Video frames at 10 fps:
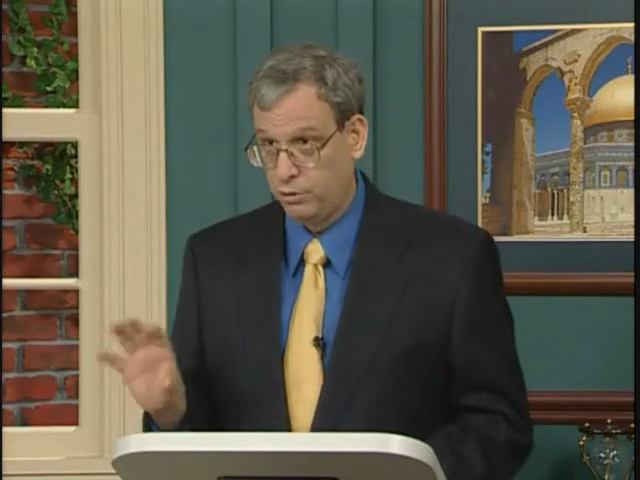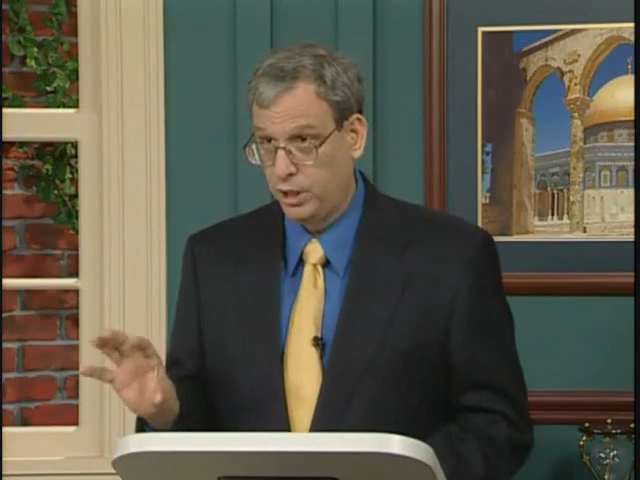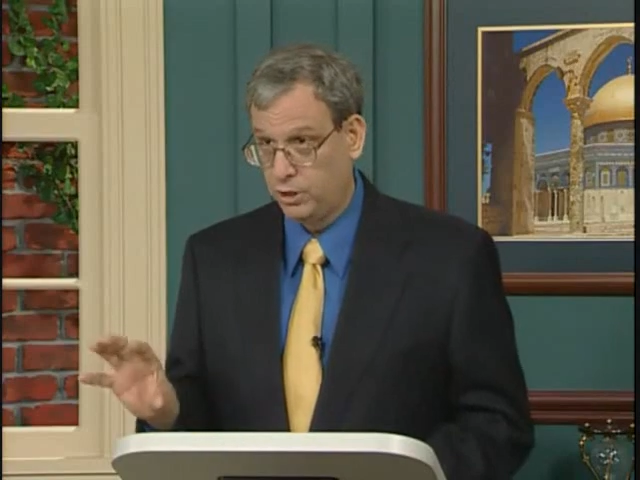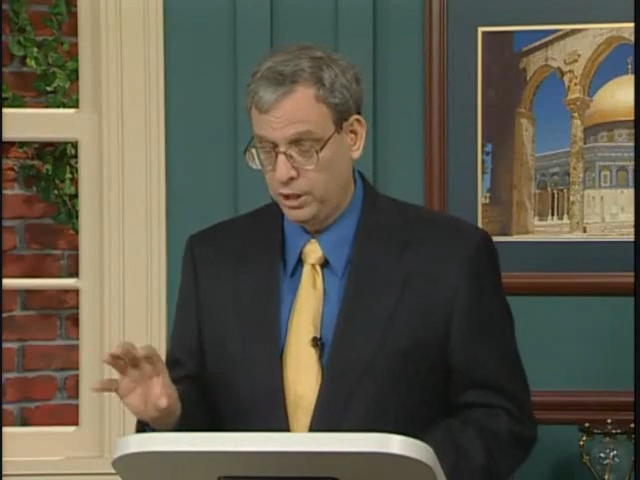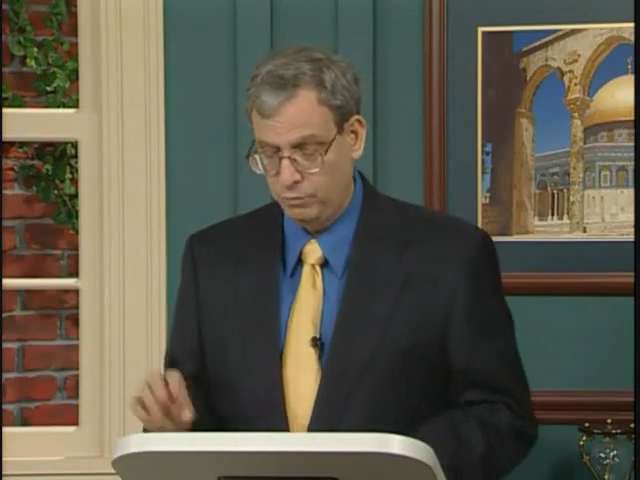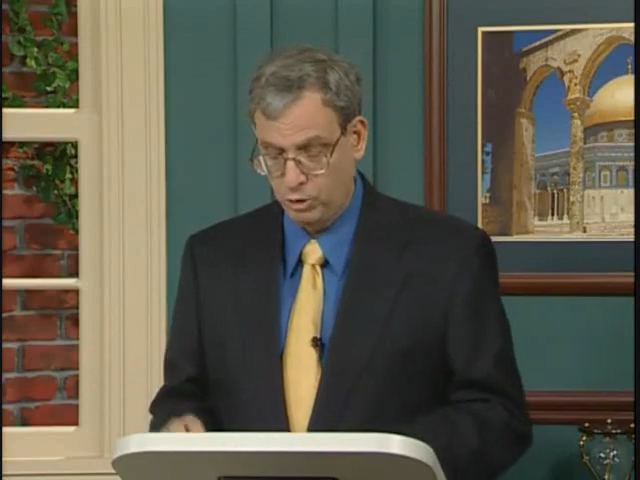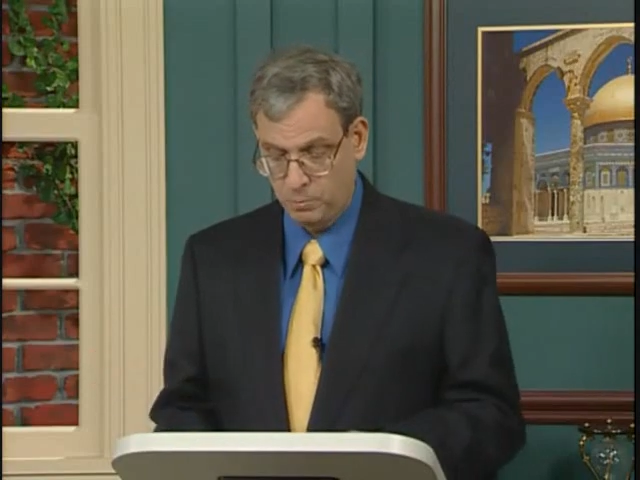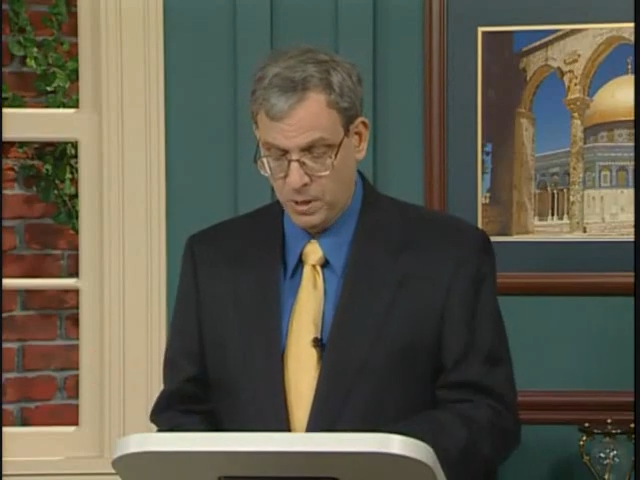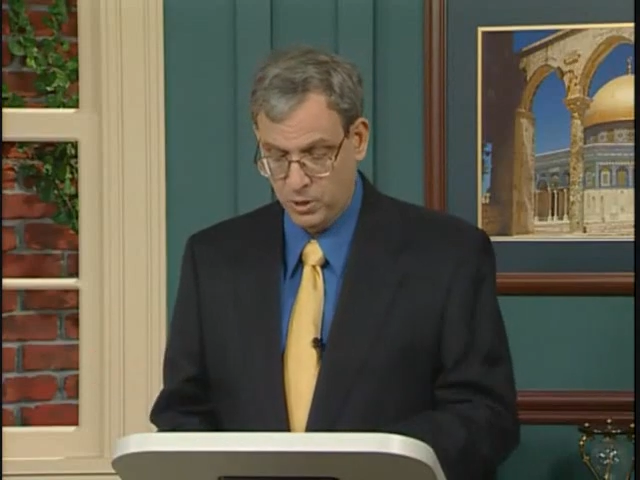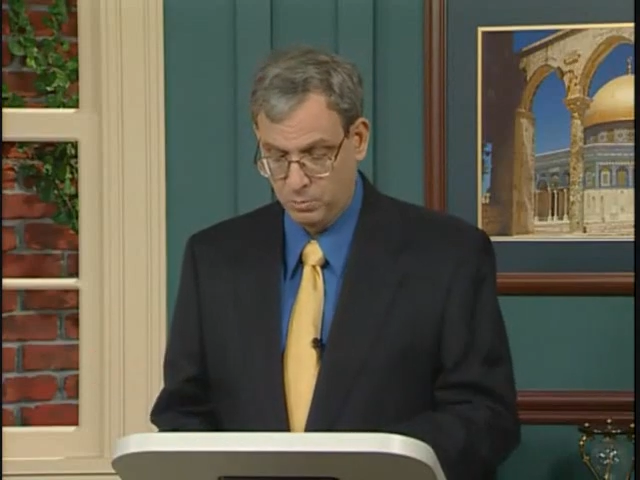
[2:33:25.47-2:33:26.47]
really
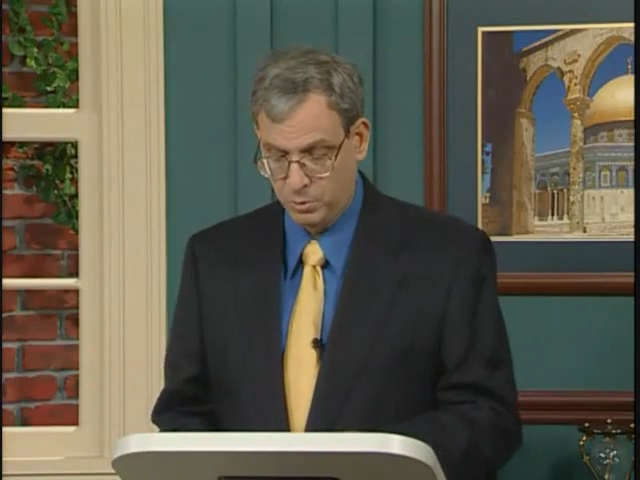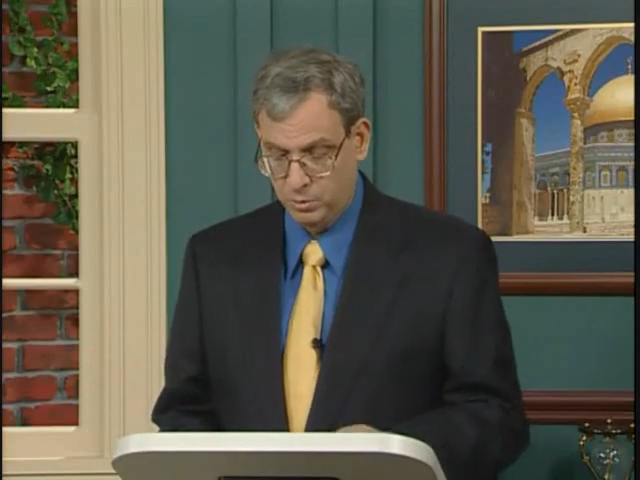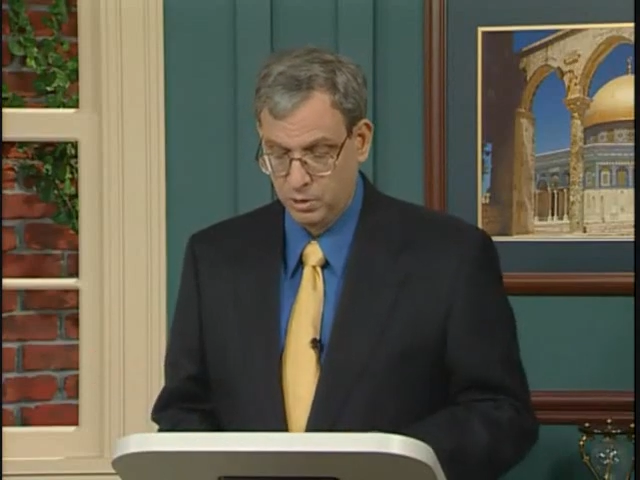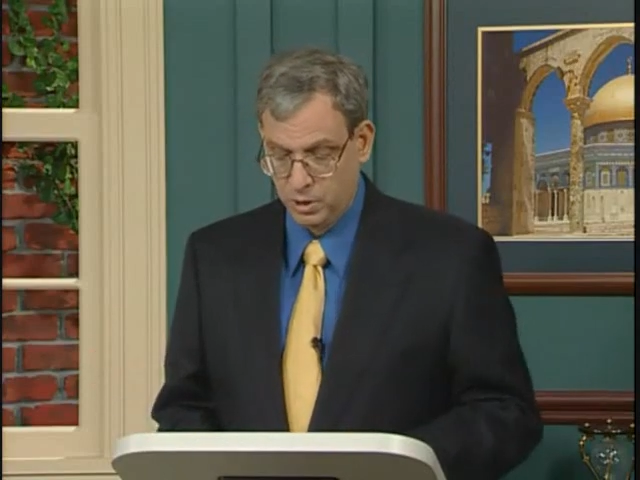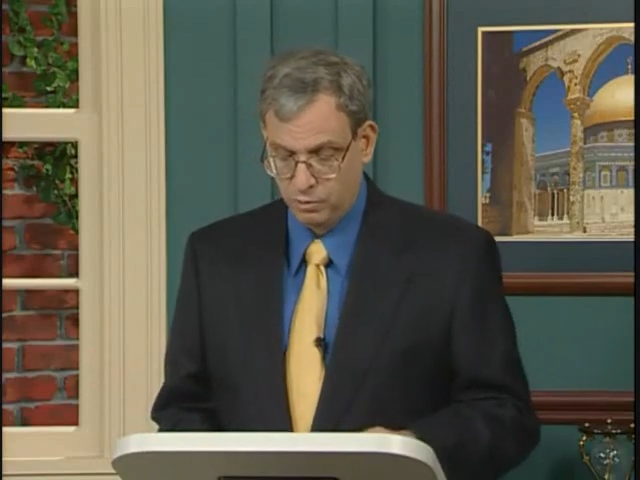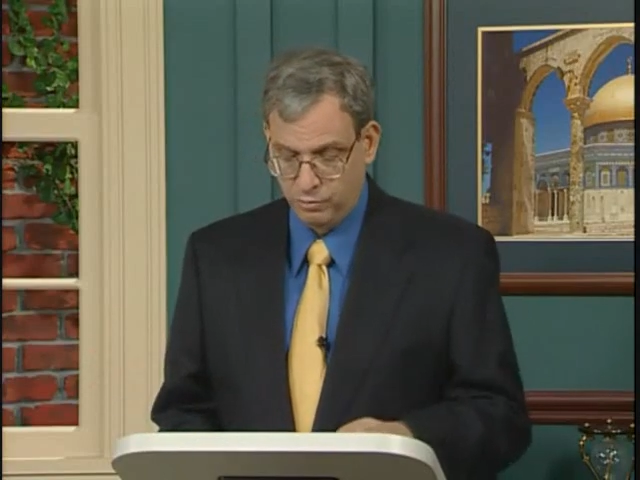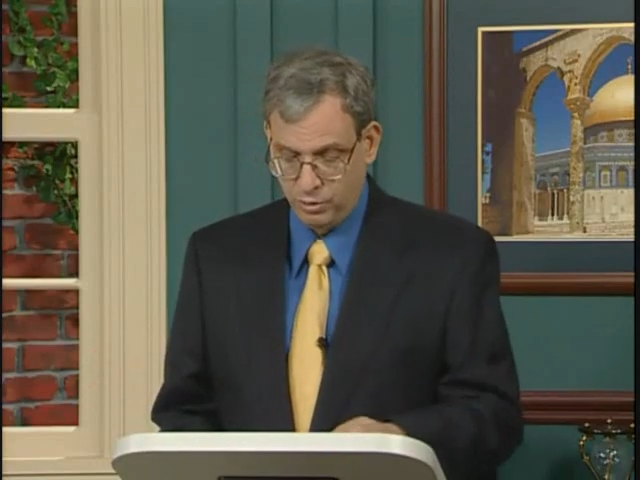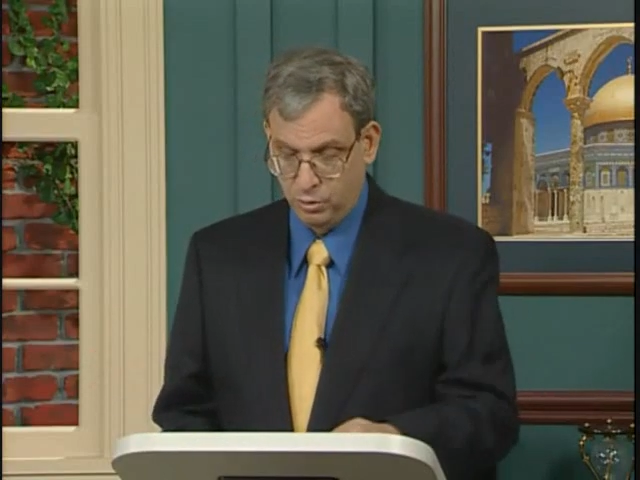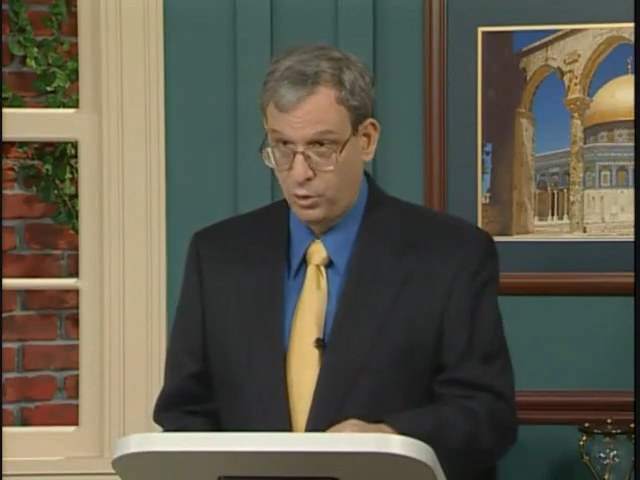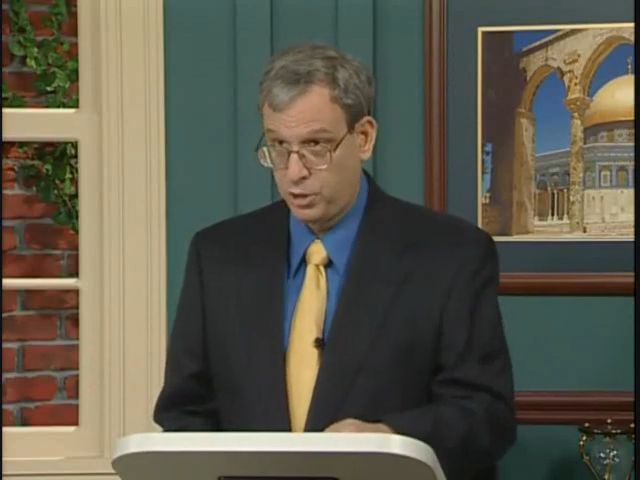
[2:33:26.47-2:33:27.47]
responsible
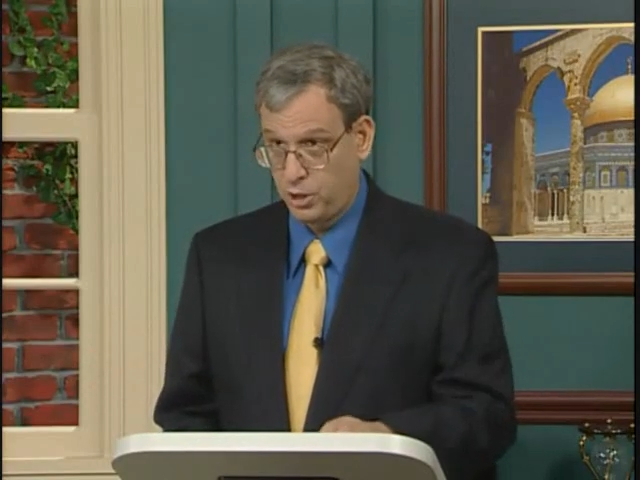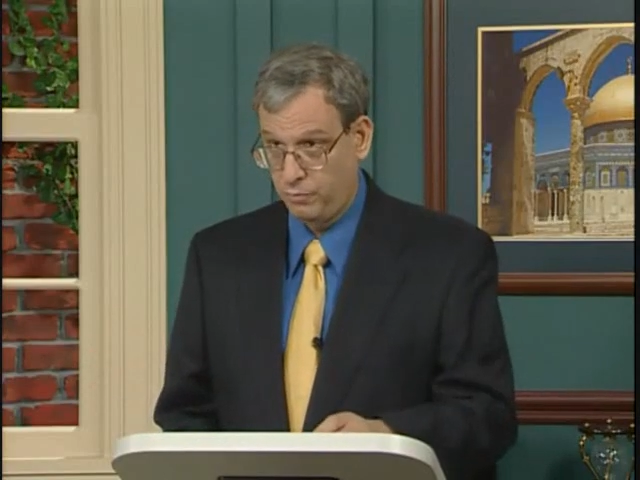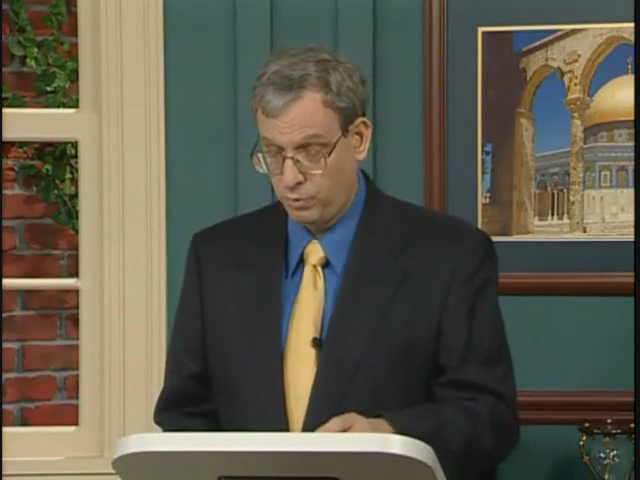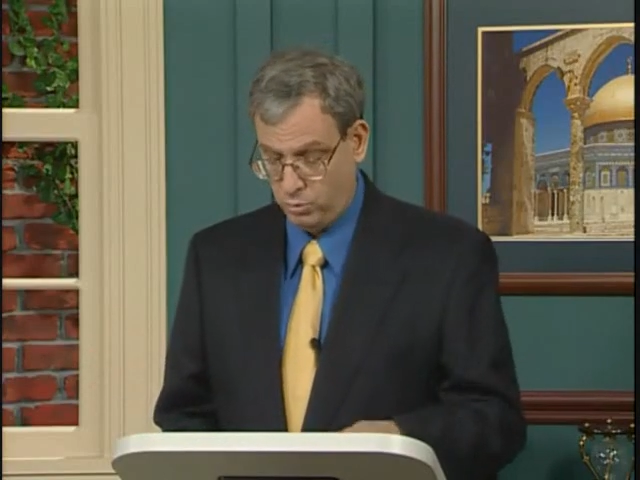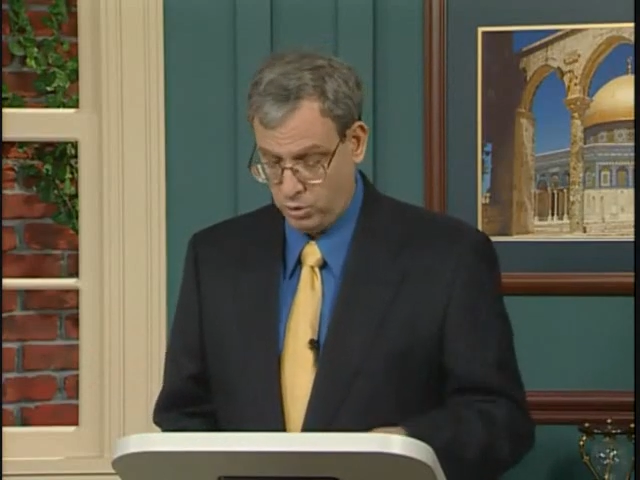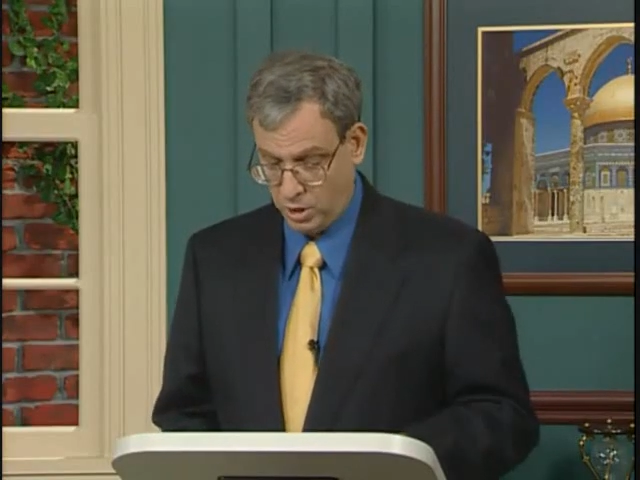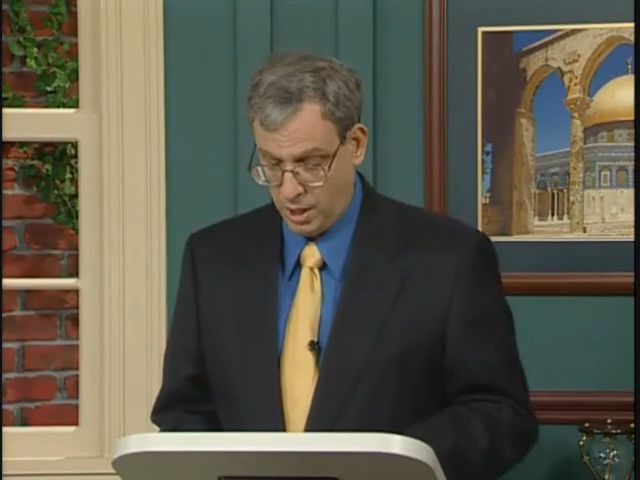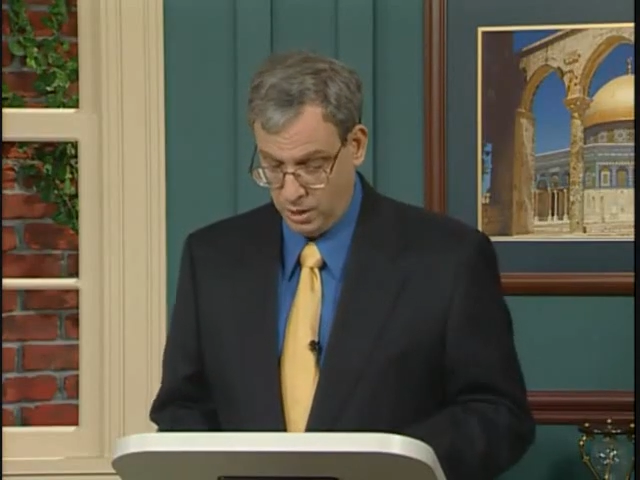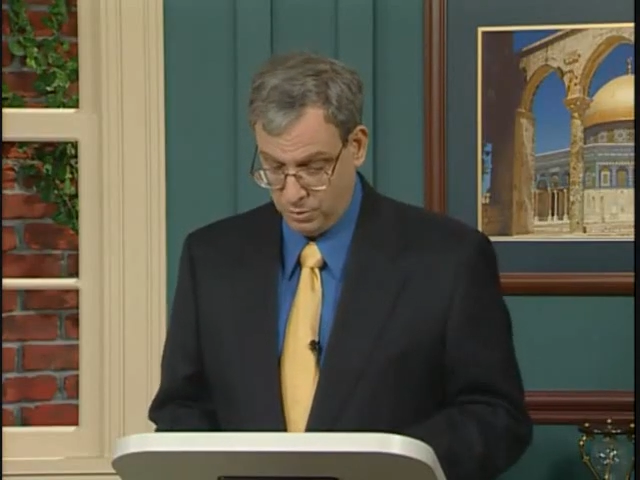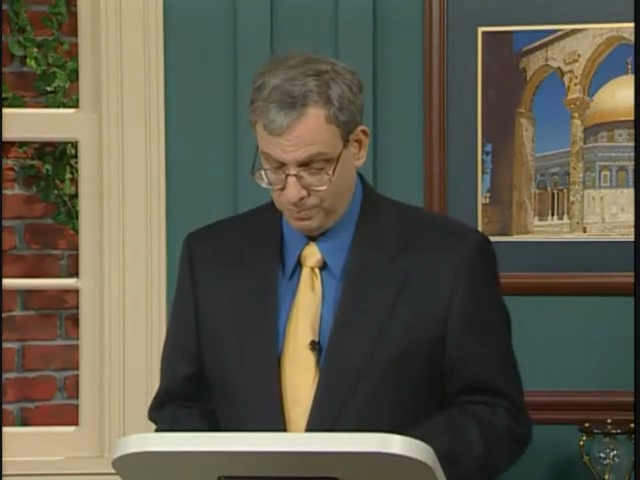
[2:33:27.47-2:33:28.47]
for the launching of the
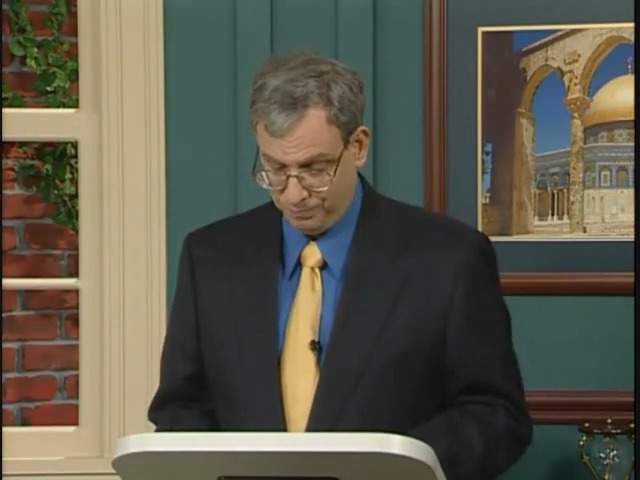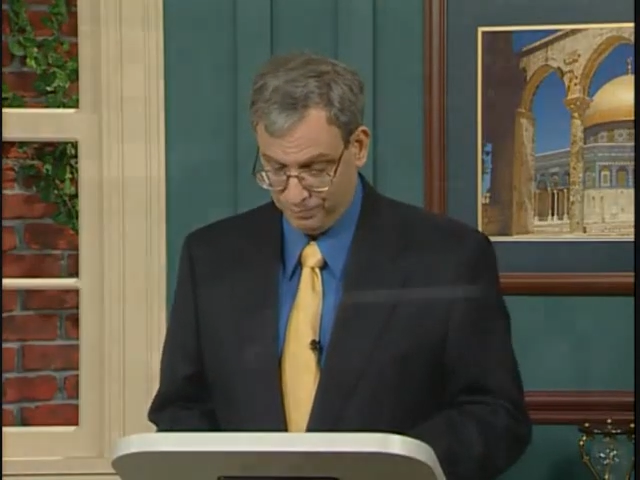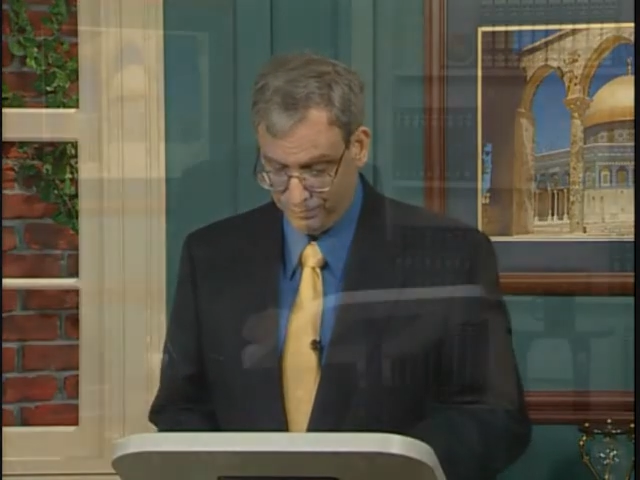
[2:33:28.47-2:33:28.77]
Crusades.